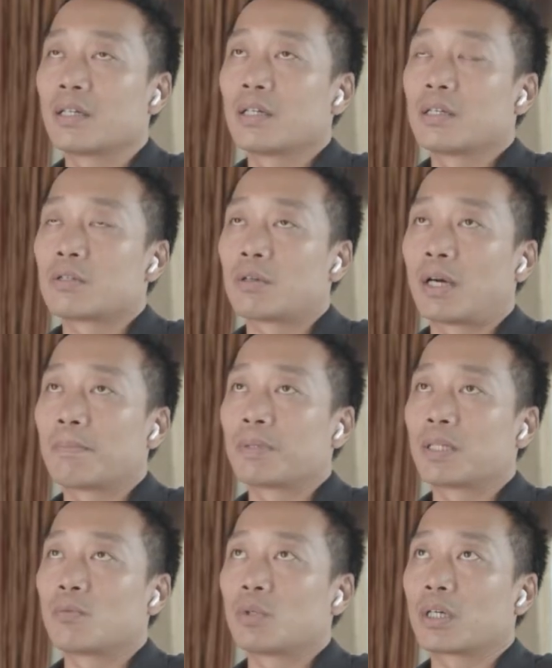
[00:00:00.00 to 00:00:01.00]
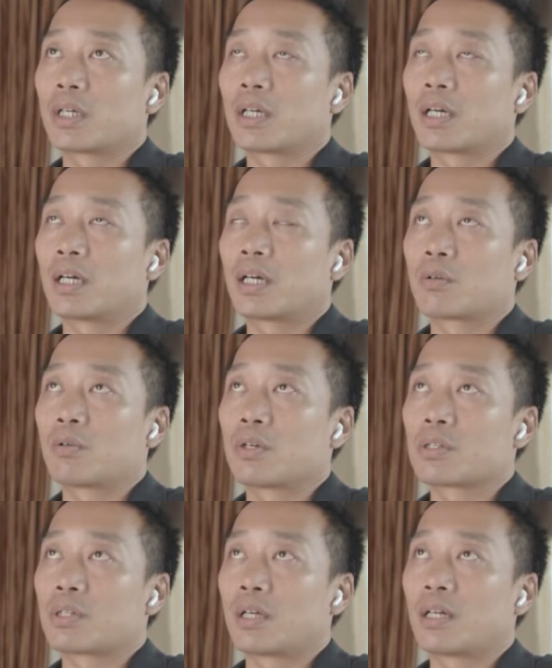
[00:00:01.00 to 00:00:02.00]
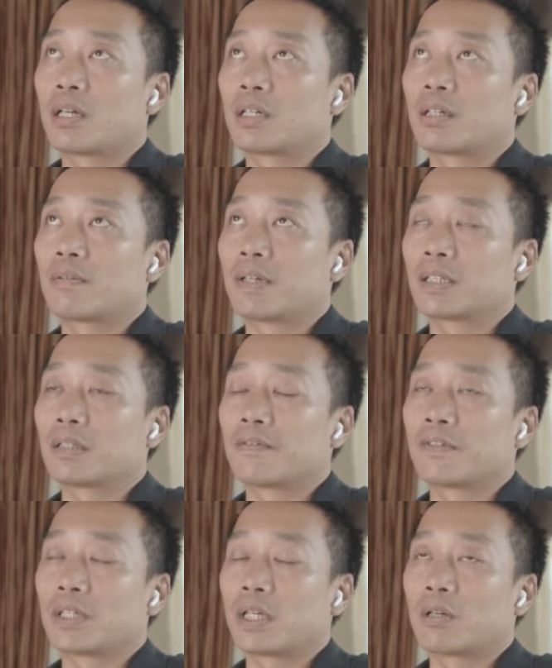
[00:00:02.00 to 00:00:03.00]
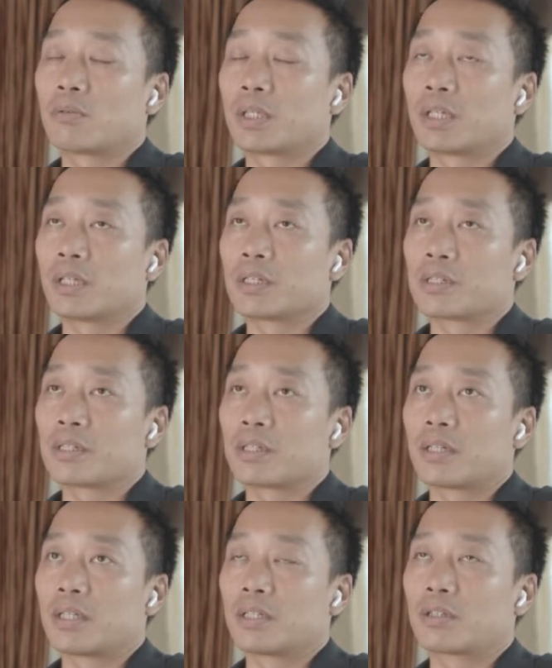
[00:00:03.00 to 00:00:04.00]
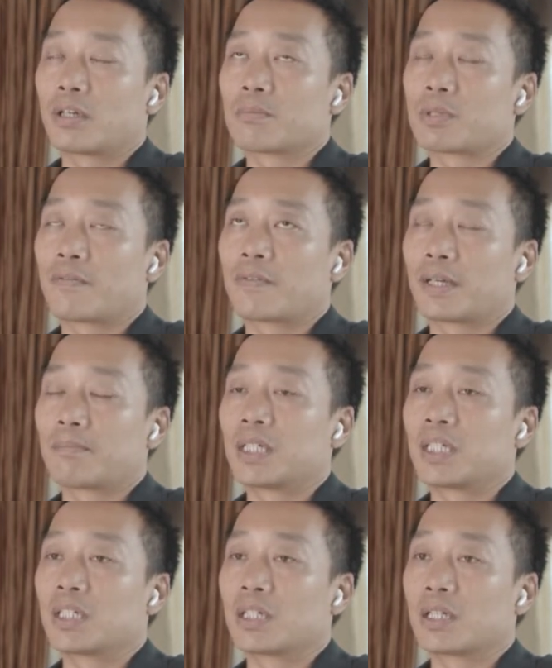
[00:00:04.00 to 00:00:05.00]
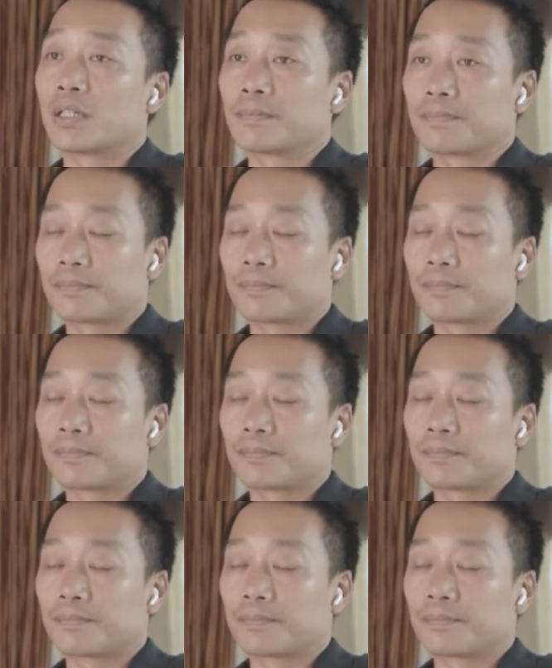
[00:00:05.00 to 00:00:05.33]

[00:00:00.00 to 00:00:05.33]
So I've been working across a lot of like different areas in terms of like media.